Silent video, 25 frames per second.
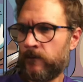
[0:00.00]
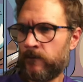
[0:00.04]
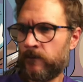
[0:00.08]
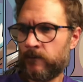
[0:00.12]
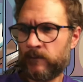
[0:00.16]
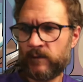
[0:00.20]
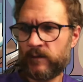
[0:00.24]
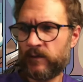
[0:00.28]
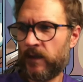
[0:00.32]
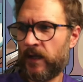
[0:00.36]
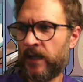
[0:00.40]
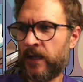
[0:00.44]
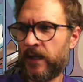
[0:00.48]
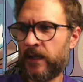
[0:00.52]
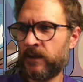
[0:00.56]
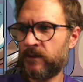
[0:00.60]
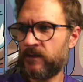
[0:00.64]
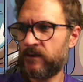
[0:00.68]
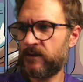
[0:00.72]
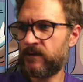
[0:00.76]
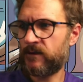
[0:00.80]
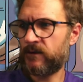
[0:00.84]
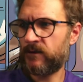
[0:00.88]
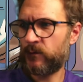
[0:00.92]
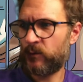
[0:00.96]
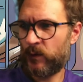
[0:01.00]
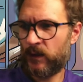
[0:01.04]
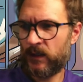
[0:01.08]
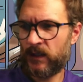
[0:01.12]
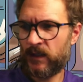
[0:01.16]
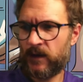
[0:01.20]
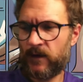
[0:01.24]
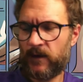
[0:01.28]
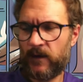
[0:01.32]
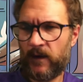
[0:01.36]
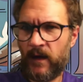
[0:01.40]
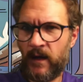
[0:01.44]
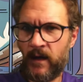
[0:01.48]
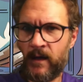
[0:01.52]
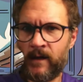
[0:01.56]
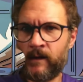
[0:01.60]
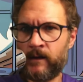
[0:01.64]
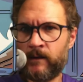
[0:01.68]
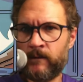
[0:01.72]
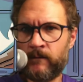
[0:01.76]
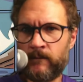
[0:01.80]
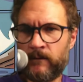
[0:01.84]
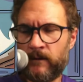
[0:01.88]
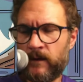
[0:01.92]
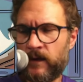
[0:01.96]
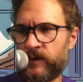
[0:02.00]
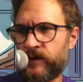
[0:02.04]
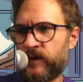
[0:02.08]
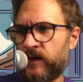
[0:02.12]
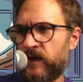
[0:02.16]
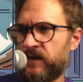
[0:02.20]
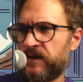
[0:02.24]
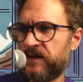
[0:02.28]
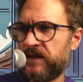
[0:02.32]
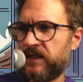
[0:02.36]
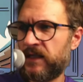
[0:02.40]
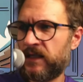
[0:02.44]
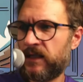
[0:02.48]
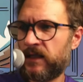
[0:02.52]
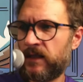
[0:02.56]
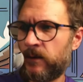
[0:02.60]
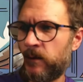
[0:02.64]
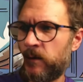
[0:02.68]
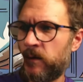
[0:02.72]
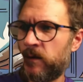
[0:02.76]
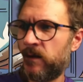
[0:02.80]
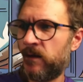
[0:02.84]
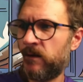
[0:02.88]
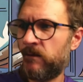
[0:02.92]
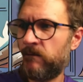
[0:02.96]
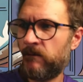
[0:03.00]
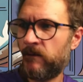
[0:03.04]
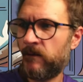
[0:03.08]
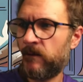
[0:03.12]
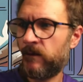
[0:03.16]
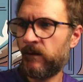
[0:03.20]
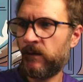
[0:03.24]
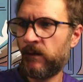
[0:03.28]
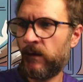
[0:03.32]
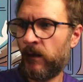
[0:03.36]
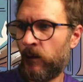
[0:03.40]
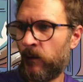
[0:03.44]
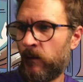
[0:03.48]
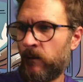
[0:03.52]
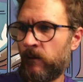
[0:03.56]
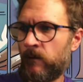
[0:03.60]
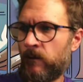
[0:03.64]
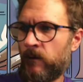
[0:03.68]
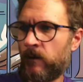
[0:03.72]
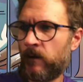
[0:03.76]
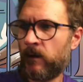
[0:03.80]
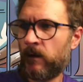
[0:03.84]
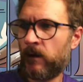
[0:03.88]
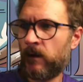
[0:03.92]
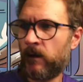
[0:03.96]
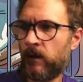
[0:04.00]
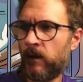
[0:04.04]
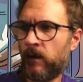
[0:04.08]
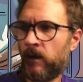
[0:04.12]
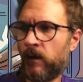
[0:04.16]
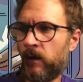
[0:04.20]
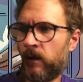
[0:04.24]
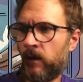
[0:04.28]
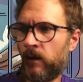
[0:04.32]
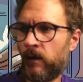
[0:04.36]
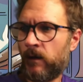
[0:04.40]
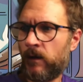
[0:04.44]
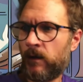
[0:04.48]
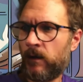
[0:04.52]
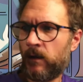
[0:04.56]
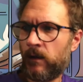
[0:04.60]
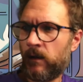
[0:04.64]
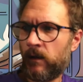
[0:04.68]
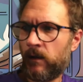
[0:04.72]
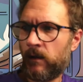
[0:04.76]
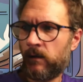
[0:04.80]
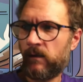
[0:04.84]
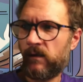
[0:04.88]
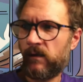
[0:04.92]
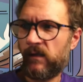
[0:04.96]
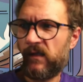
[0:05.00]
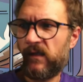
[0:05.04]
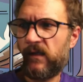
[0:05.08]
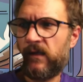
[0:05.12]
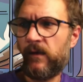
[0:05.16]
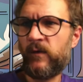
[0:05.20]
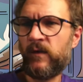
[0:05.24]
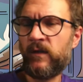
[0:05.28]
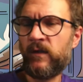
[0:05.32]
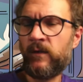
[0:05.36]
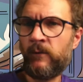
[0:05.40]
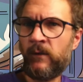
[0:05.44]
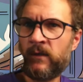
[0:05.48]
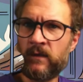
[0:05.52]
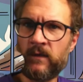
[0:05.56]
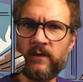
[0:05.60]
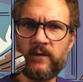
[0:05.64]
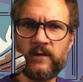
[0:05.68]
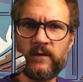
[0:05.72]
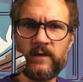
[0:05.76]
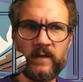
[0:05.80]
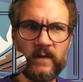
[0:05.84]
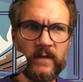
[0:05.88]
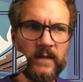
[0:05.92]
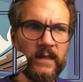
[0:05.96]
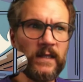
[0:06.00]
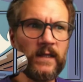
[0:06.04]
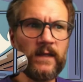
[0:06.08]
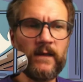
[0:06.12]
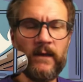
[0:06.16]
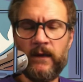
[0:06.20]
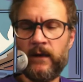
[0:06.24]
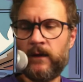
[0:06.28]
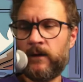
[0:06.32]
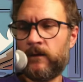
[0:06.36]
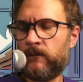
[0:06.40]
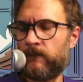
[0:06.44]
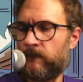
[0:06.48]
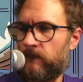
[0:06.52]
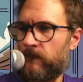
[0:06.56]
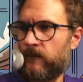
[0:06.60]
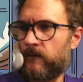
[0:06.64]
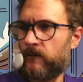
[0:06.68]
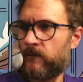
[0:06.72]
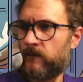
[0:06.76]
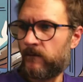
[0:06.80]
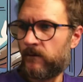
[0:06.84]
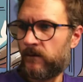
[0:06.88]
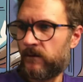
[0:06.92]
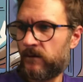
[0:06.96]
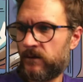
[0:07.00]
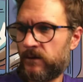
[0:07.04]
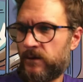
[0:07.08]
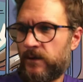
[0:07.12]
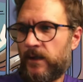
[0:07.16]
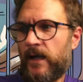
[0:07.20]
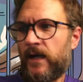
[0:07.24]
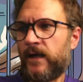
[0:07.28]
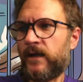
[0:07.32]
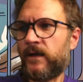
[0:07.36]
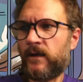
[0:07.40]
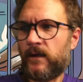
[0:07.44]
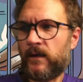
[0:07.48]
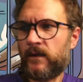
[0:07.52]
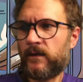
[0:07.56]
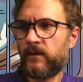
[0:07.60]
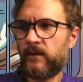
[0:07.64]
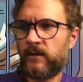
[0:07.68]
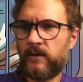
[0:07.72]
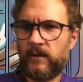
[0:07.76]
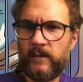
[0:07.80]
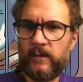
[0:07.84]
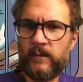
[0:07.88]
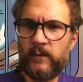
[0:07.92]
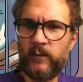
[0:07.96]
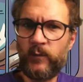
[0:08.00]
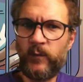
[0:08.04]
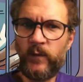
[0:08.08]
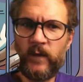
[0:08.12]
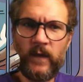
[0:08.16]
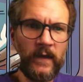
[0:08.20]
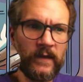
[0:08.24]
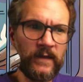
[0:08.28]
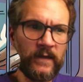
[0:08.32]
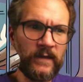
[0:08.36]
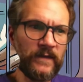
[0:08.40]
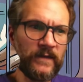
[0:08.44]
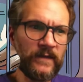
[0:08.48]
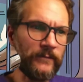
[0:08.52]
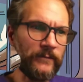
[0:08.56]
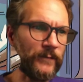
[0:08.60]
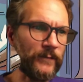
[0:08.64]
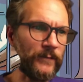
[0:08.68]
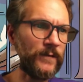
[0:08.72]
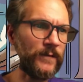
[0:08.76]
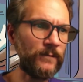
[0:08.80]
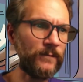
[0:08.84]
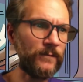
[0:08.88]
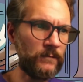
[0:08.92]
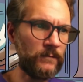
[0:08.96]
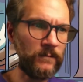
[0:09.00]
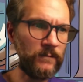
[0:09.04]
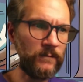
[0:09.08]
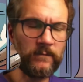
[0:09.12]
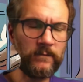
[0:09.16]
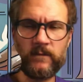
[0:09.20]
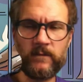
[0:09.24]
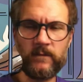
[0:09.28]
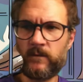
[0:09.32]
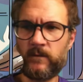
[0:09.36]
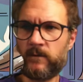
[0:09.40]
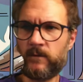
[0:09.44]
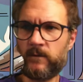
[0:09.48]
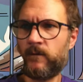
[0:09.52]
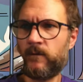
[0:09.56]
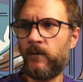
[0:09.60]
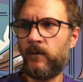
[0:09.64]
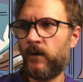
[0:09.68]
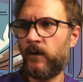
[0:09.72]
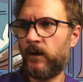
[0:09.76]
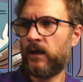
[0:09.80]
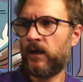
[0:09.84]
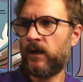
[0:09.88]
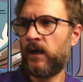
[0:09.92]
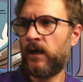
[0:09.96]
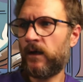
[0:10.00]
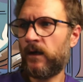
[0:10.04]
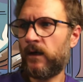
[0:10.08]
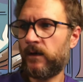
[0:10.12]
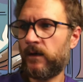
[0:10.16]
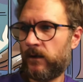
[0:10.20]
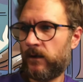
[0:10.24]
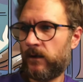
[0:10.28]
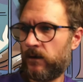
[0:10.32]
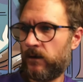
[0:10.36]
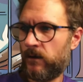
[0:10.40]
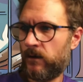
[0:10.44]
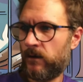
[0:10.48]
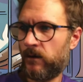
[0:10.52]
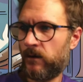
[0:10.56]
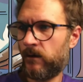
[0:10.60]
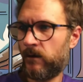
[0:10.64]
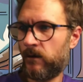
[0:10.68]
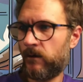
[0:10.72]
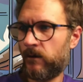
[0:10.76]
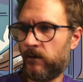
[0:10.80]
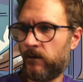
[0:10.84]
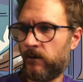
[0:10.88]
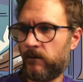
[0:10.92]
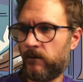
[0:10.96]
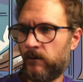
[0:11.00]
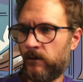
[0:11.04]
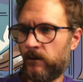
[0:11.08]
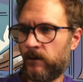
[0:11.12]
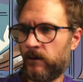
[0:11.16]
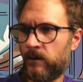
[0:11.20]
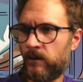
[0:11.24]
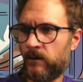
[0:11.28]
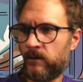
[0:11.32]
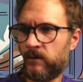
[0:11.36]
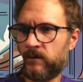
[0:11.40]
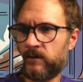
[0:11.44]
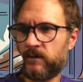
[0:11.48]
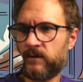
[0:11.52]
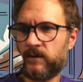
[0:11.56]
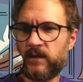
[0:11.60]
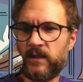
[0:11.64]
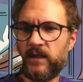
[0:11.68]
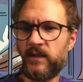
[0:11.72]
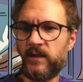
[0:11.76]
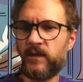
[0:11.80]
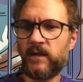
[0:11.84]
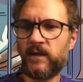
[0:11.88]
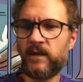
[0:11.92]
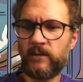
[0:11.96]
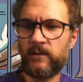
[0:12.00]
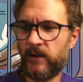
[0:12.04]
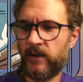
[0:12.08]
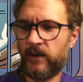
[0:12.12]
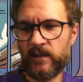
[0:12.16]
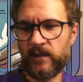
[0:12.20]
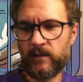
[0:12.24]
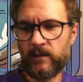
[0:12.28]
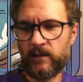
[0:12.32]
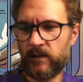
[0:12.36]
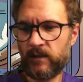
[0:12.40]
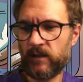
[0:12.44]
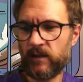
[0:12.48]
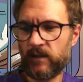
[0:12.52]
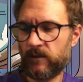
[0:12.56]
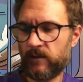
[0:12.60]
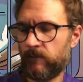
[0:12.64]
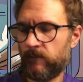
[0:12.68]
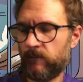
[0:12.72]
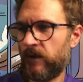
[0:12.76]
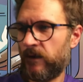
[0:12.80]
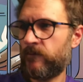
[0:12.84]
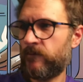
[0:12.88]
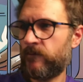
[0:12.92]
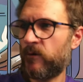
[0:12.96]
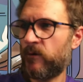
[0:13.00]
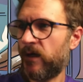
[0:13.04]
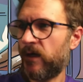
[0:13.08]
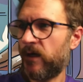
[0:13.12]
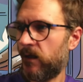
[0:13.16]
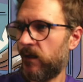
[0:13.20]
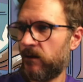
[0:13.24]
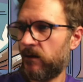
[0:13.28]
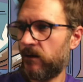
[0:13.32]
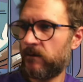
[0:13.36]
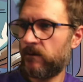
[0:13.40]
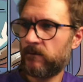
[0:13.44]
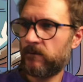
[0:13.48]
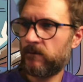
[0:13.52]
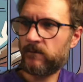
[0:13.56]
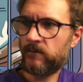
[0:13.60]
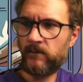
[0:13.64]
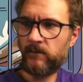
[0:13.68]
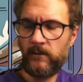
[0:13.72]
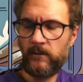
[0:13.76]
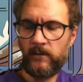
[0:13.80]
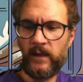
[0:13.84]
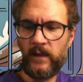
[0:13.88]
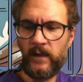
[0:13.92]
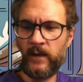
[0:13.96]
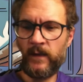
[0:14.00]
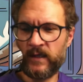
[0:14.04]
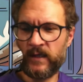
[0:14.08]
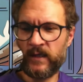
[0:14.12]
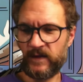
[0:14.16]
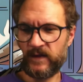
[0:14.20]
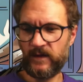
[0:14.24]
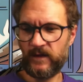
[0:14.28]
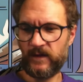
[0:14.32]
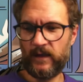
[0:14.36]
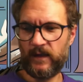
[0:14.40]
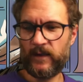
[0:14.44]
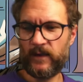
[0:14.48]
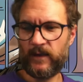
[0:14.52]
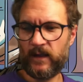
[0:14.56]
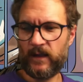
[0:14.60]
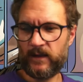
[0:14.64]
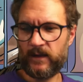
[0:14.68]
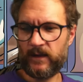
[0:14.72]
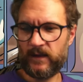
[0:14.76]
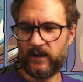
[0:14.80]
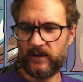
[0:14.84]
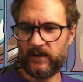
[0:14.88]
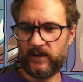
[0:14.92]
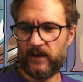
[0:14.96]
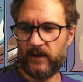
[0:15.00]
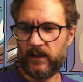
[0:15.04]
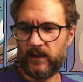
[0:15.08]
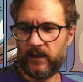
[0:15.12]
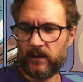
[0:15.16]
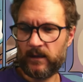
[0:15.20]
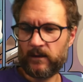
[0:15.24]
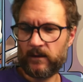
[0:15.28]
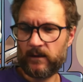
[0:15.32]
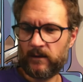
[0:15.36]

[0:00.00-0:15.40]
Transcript: trying to do anything mm. artistic or, you know, diminuendos or anything, trying to do pianissimo. Uh, he just went, he just went for it. And that's, I think that's like,